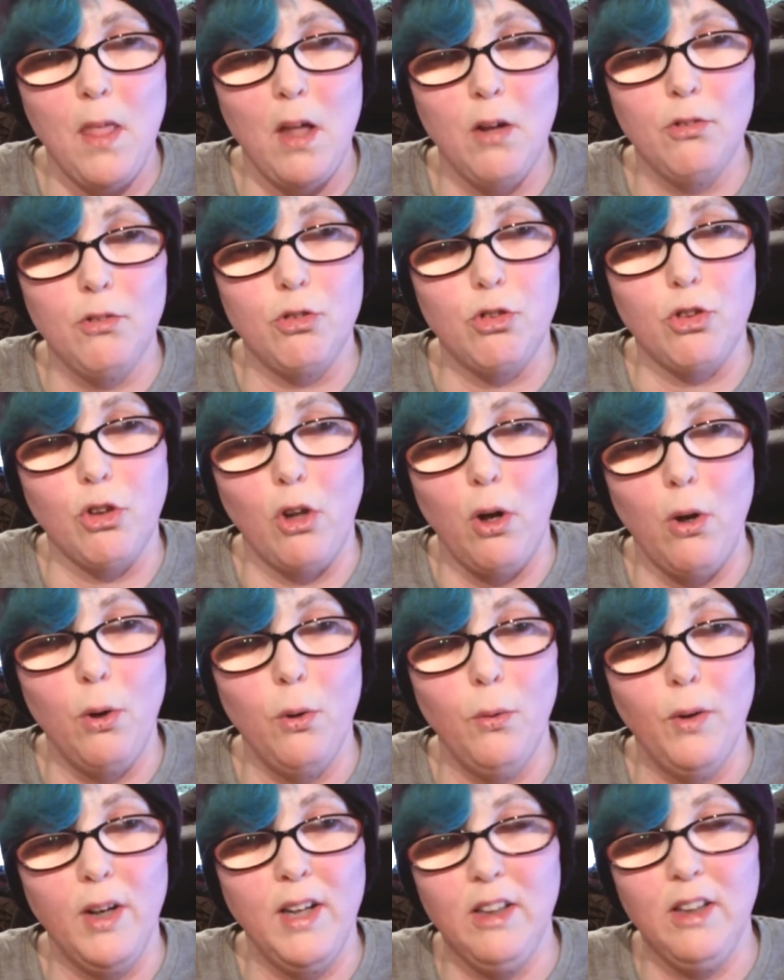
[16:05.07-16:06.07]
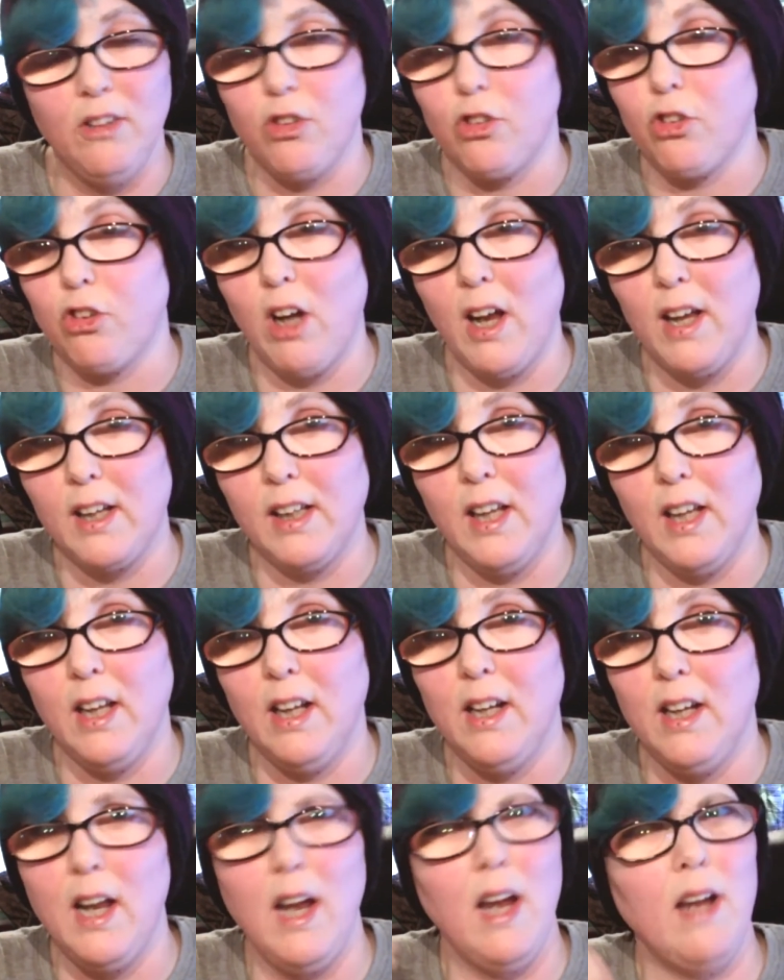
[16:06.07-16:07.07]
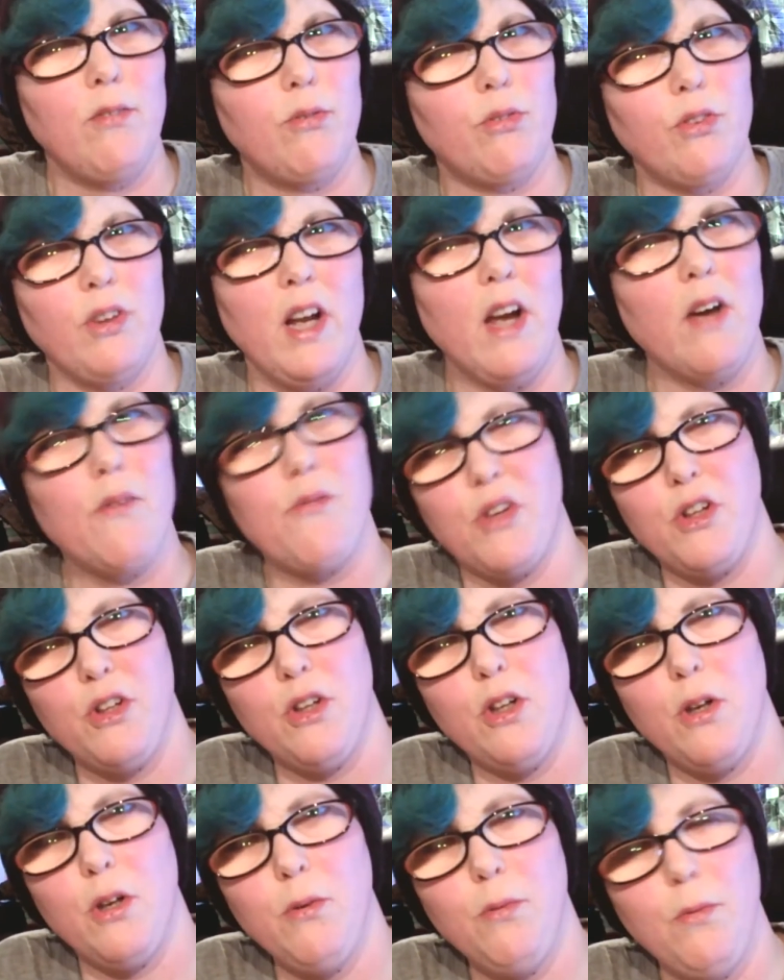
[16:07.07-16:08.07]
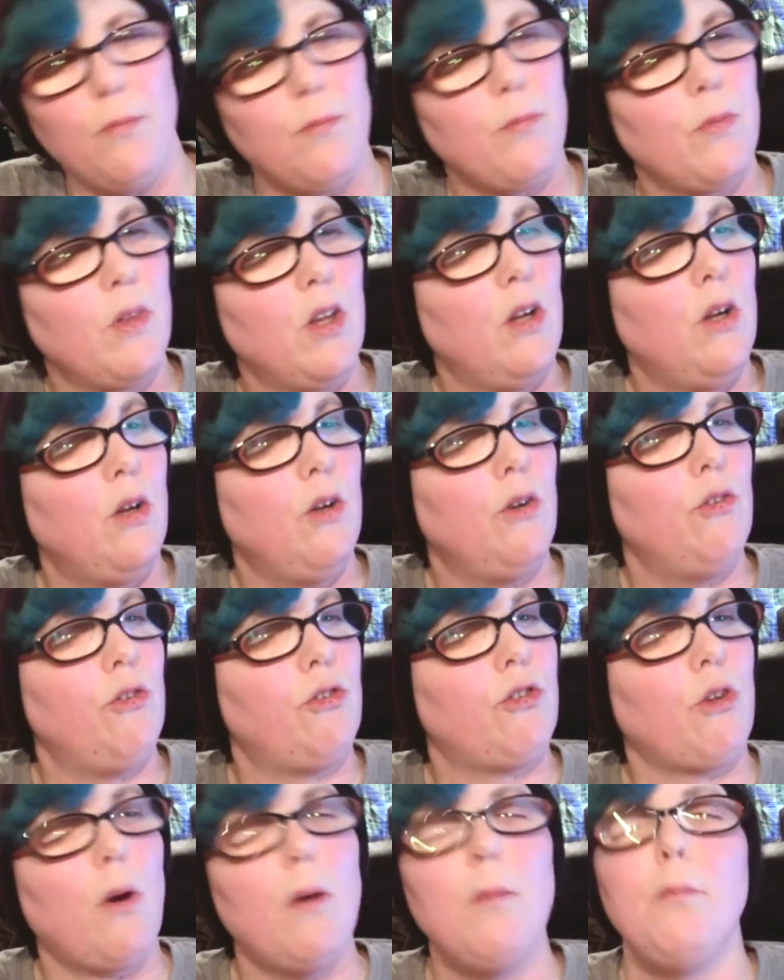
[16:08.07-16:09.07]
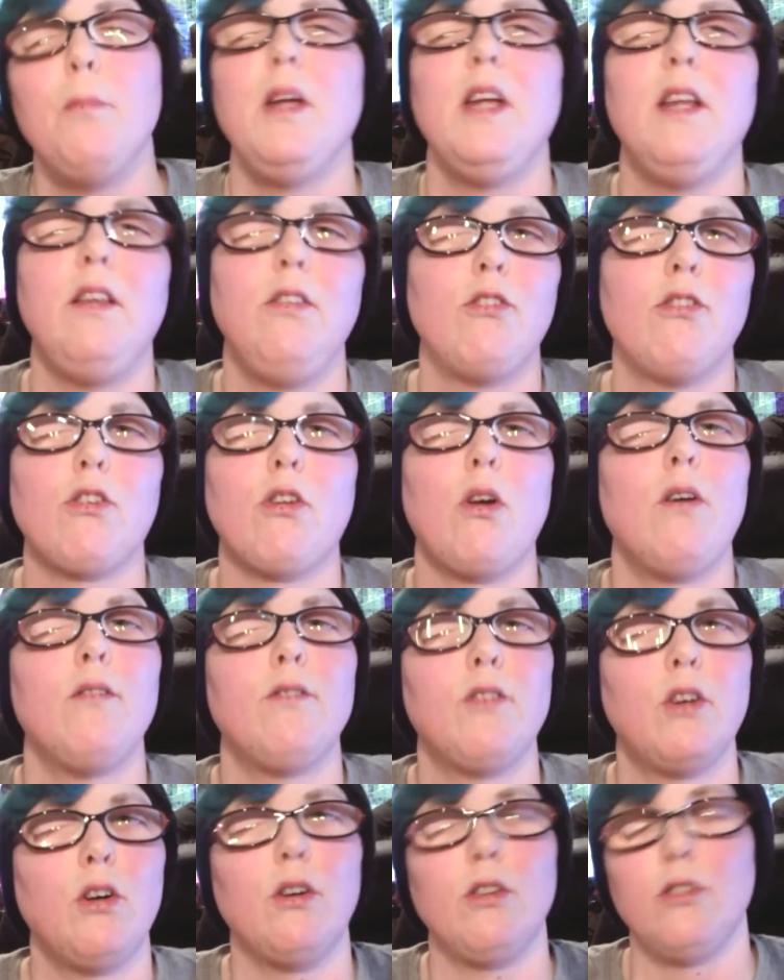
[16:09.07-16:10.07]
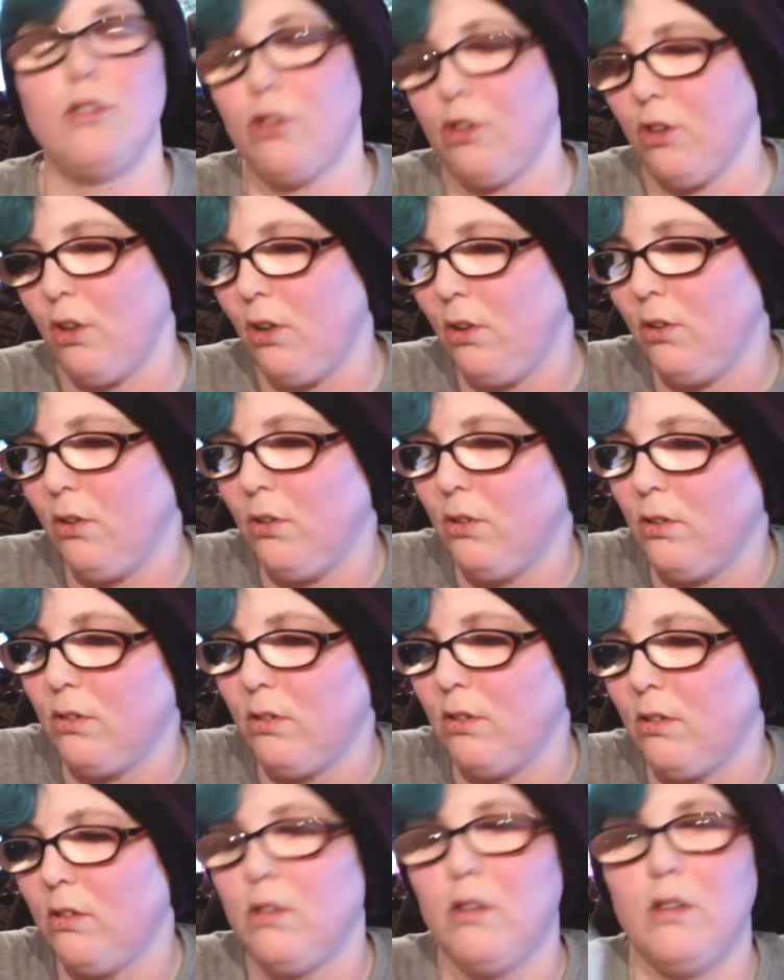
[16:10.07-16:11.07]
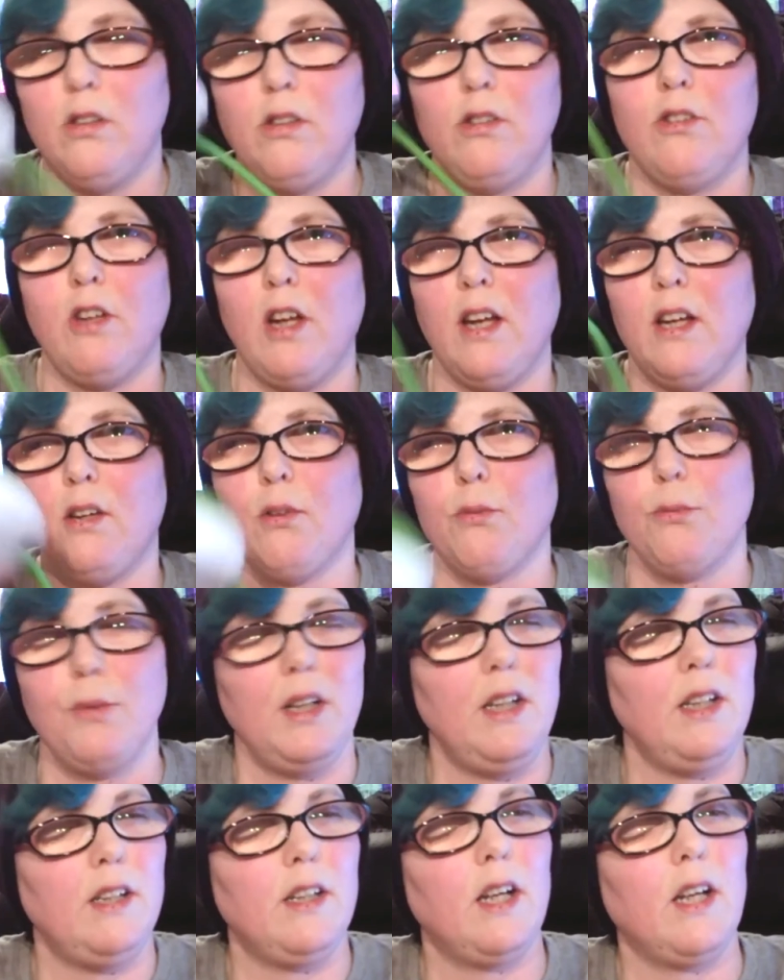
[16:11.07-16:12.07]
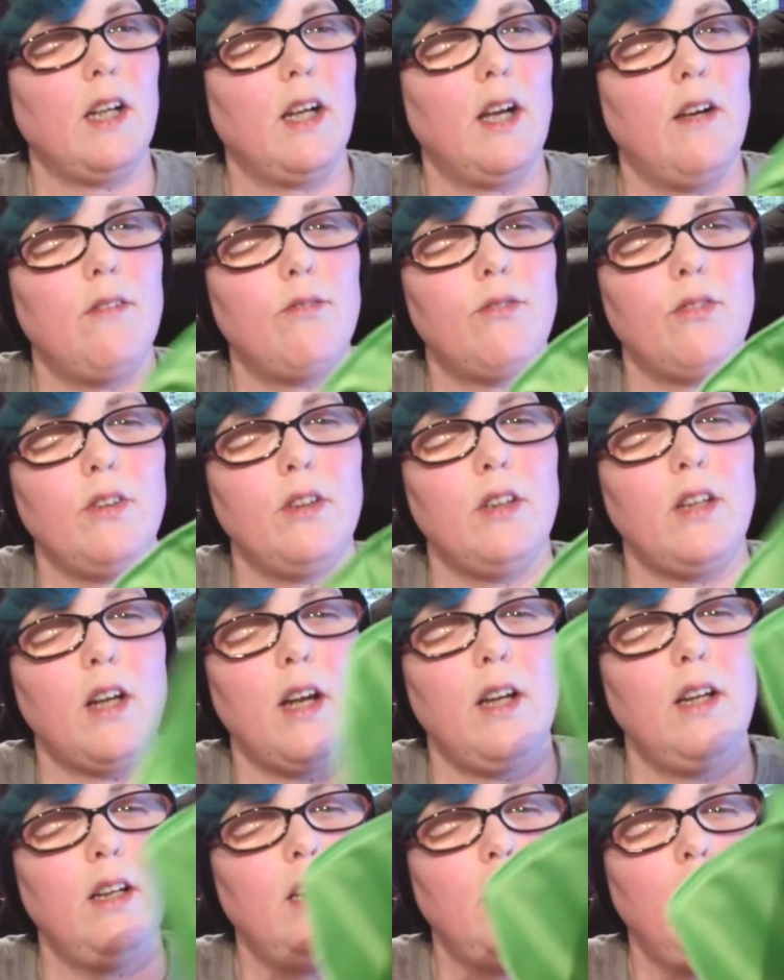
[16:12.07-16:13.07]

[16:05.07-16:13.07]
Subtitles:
So he's checking every avenue, so it means I've got to take a reading every day.